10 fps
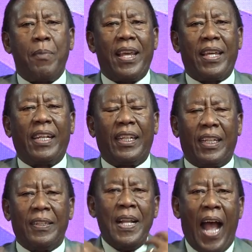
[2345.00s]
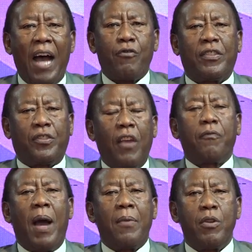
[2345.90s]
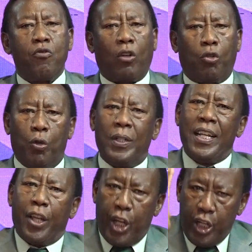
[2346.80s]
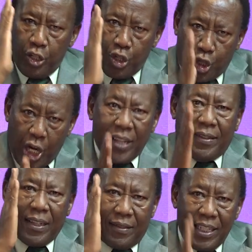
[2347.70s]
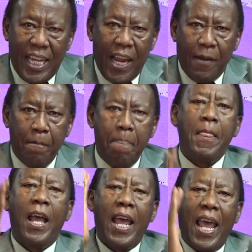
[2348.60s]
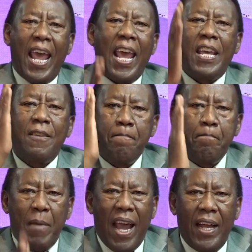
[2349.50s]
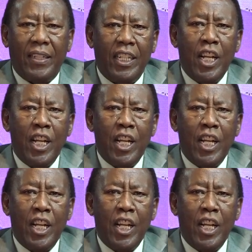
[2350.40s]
my healing, I receive my miracle. In Jesus' name, amen.